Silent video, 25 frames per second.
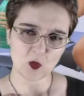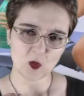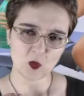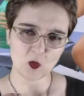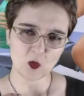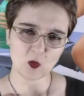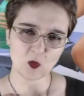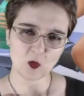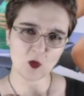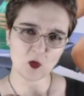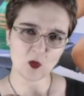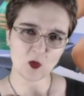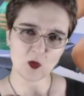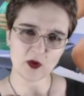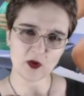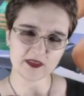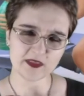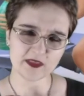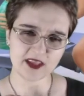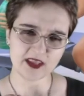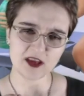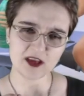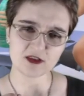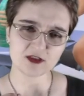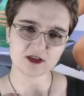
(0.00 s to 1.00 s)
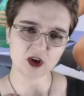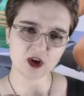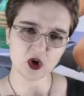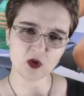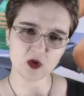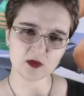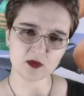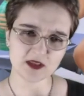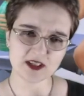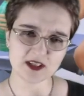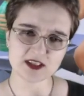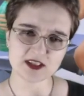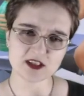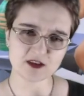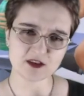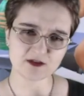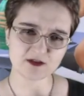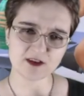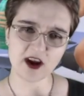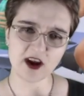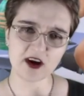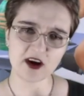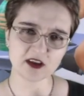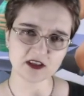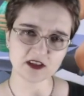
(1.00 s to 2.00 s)
what they wrote is a
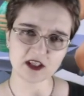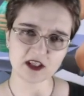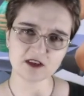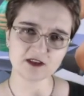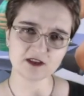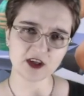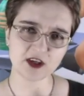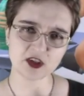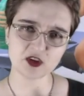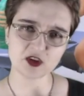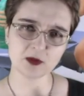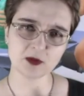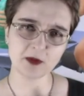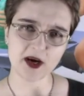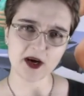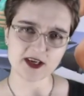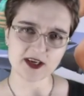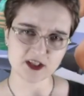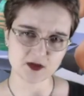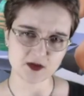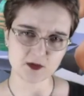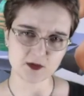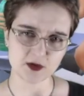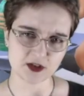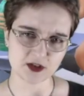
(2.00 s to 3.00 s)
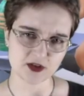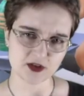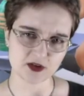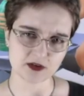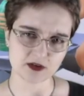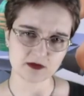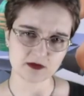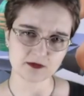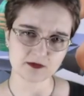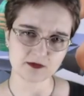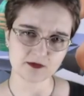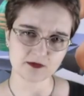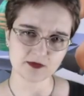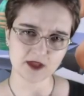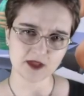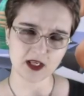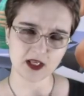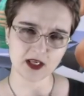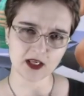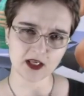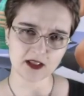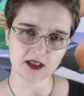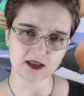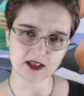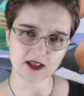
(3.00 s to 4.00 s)
fairly victimized person.
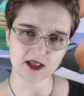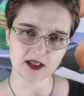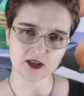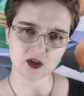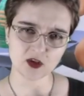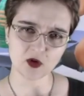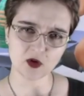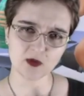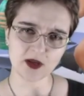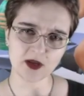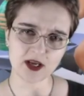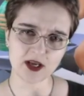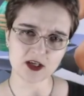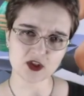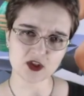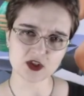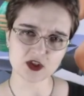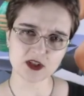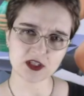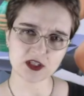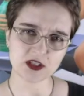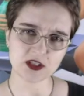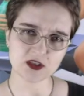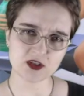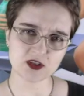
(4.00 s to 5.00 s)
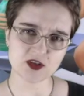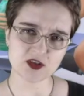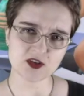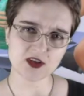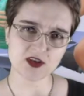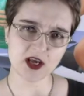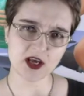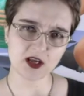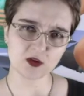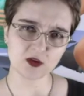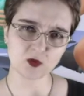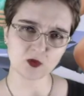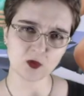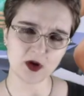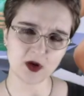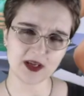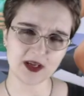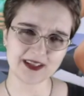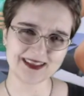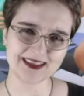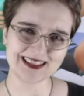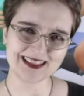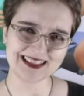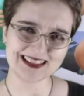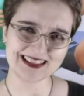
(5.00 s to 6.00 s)
And I don't actually understand
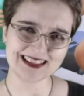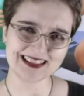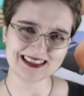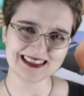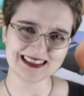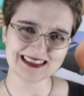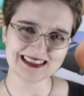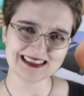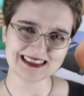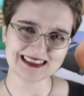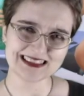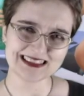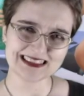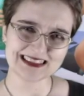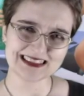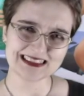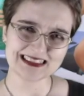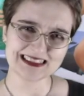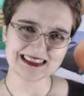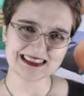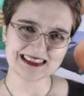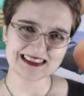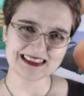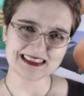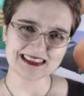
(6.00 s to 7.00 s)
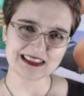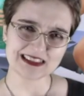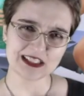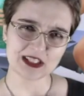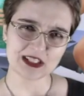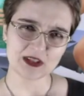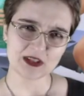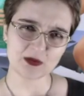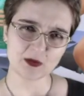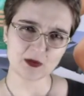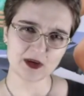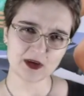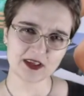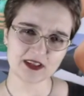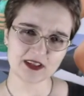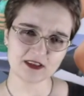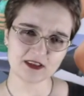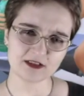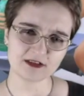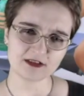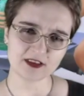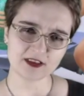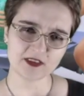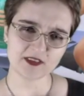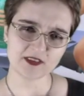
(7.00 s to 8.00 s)
why they
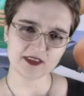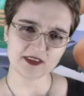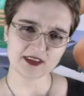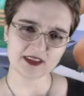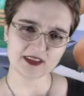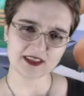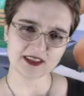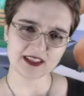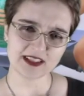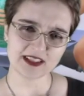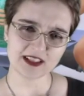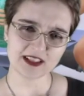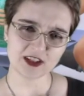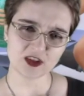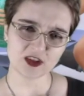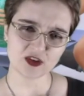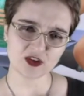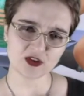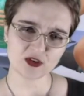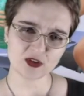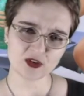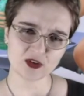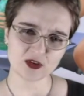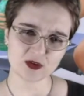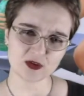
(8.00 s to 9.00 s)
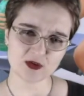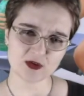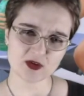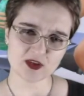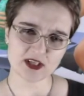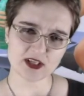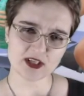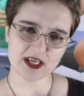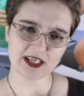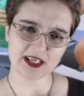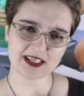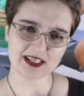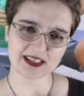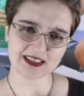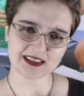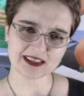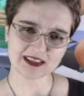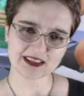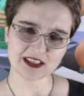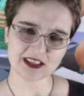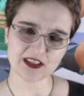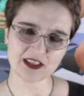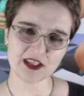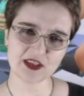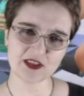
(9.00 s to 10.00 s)
felt the need to use like
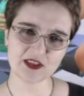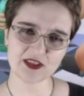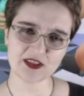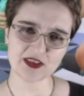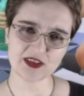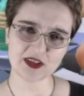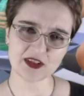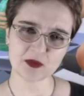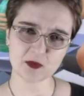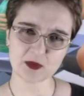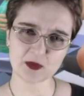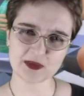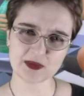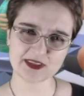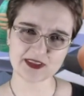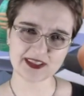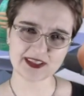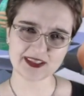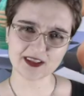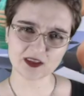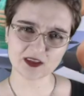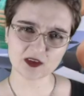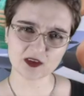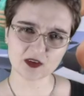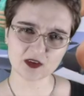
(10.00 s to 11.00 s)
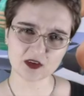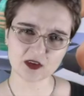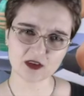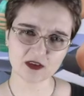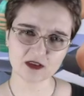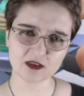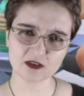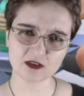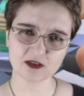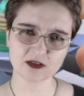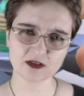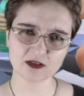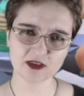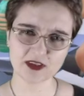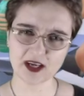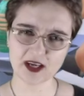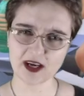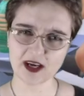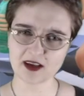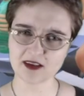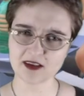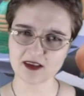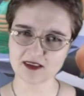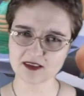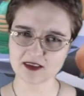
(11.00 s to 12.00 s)
Lilith in particular for
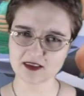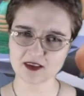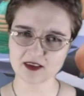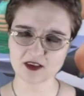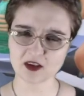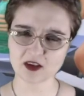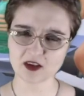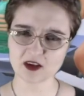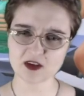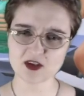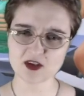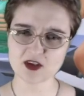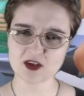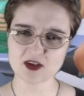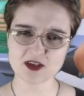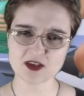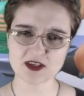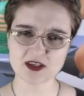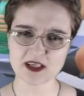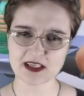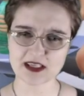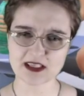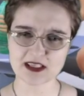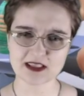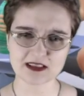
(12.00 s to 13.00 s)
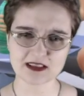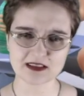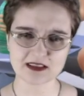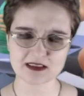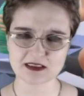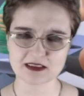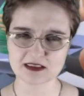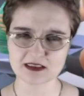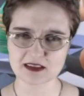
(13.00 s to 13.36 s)
that, and not just like